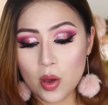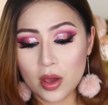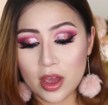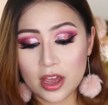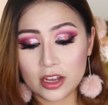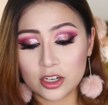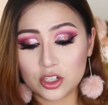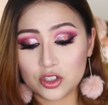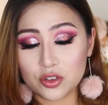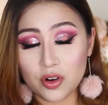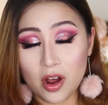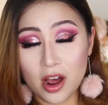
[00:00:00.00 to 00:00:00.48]

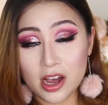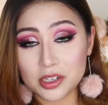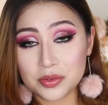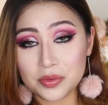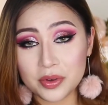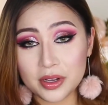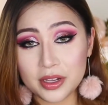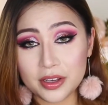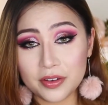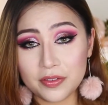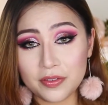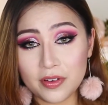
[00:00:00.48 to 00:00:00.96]
It dries
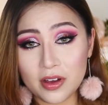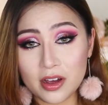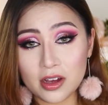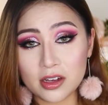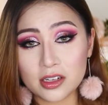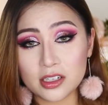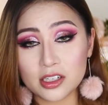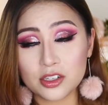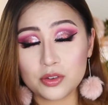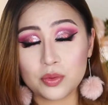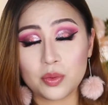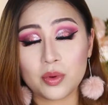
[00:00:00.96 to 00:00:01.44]
really
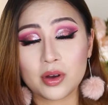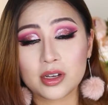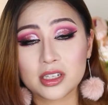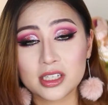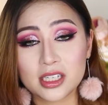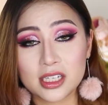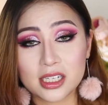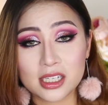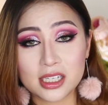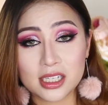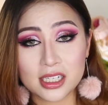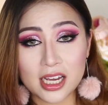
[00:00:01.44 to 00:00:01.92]
fast. Once
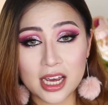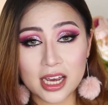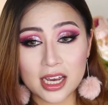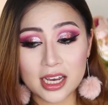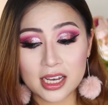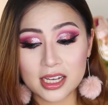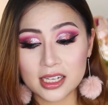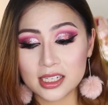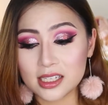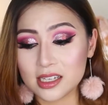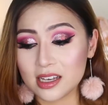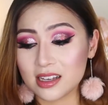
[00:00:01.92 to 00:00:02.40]
it
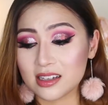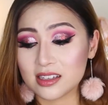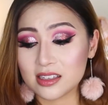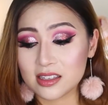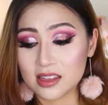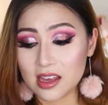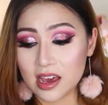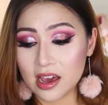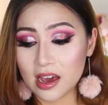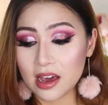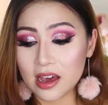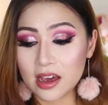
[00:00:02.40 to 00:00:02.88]
stays, it's
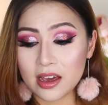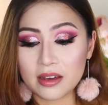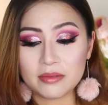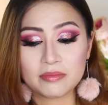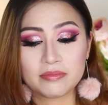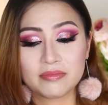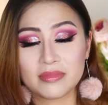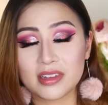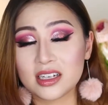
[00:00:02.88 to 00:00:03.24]
there.